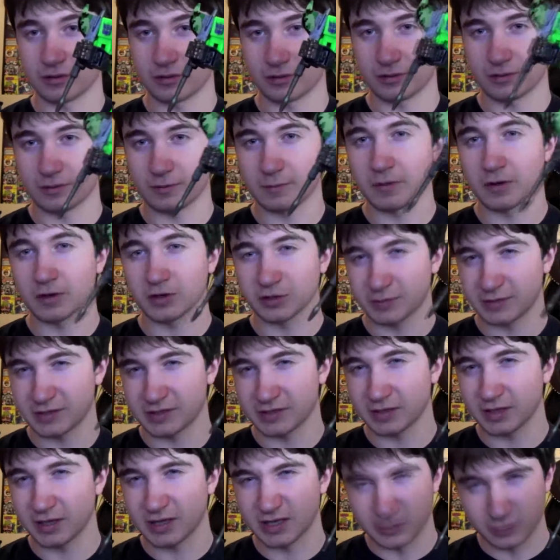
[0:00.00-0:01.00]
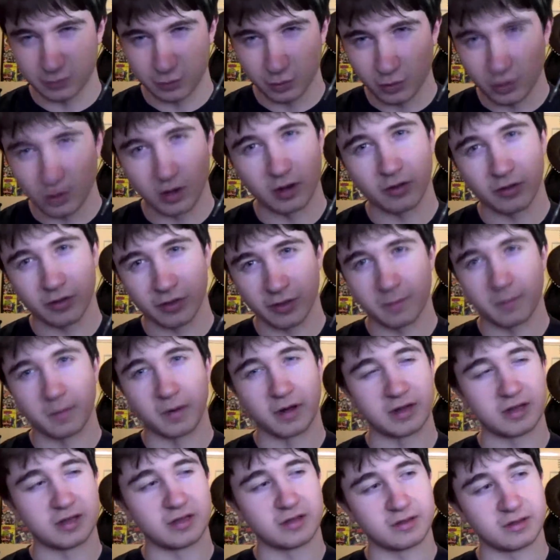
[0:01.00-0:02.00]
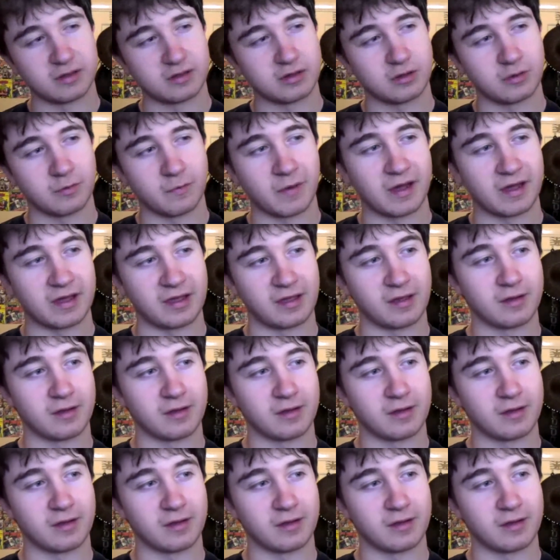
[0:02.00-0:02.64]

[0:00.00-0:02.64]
The Masterpiece line is worth the money that you pay.